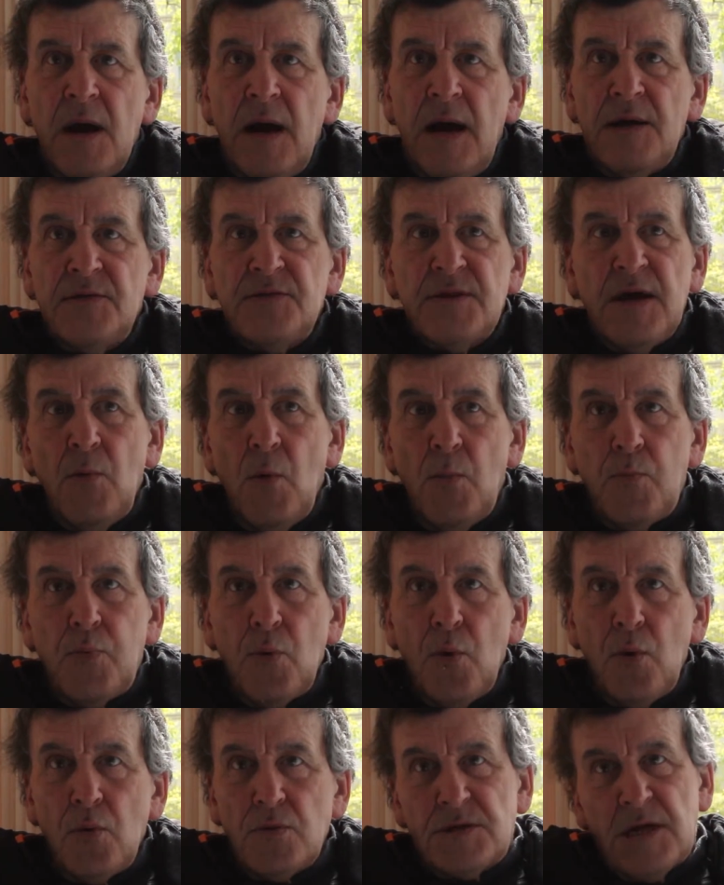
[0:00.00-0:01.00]
and they were
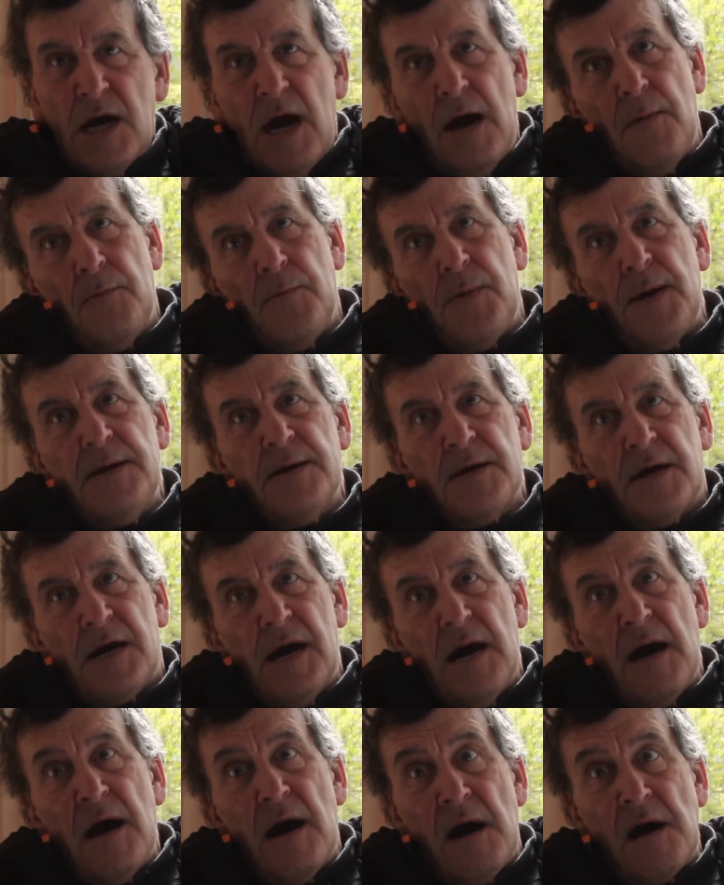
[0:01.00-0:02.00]
brought up in
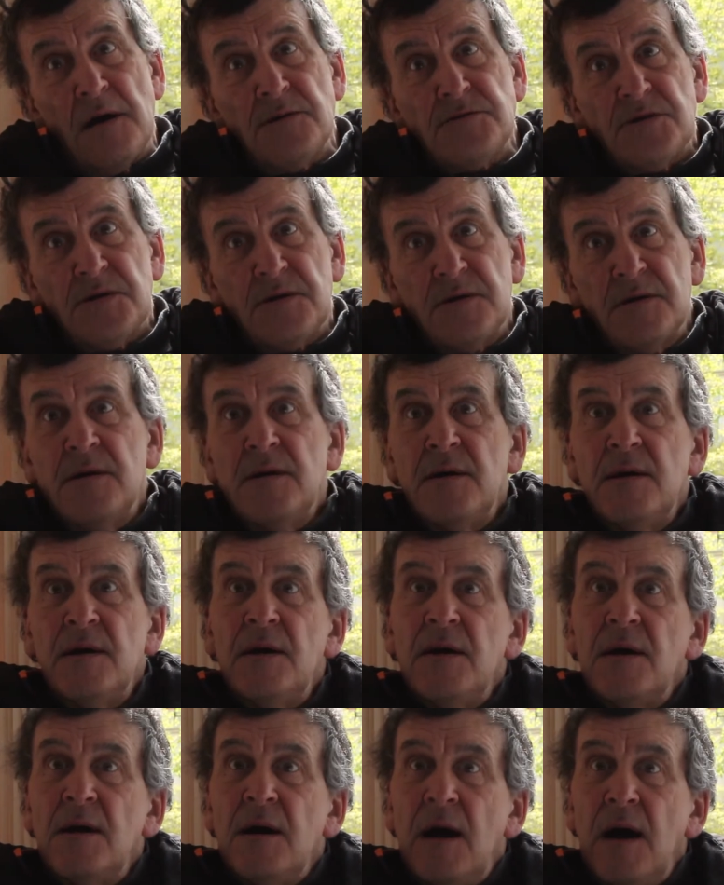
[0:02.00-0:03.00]
a cart
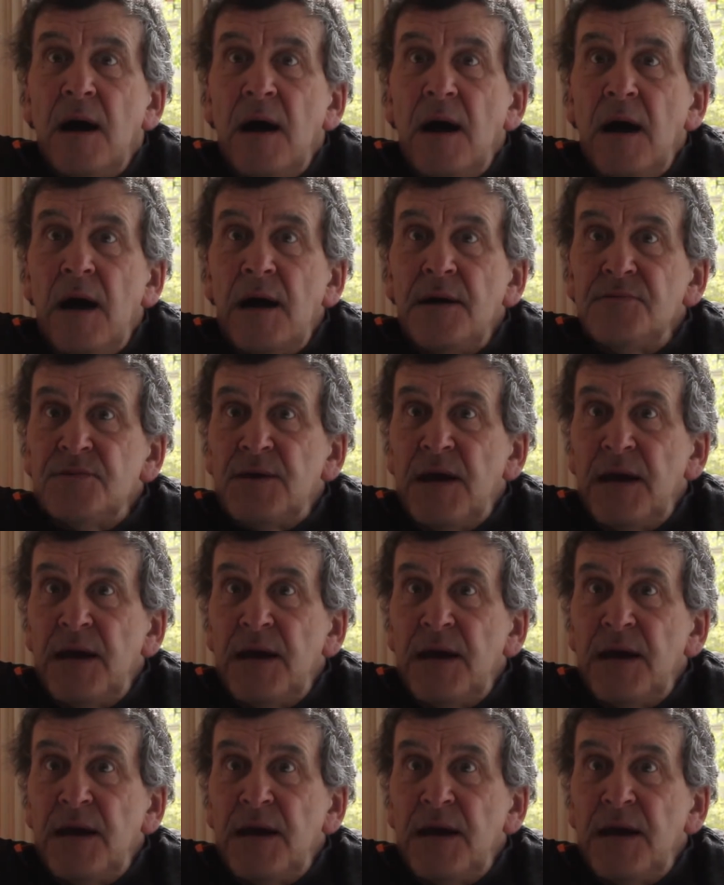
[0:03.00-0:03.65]
and